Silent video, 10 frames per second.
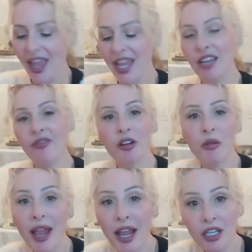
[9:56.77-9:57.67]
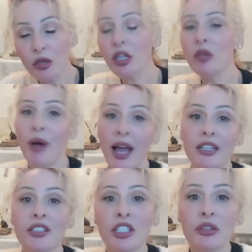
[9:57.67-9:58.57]
If you're a man, you can buy
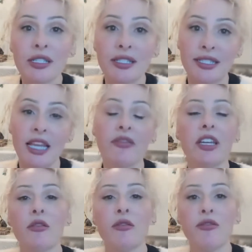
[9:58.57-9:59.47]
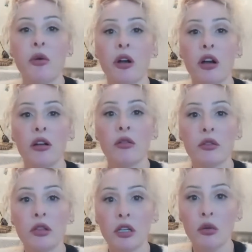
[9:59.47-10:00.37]
it too and save it
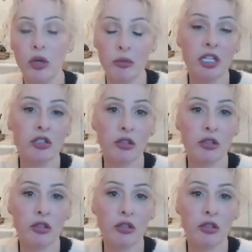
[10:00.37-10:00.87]
for the women in your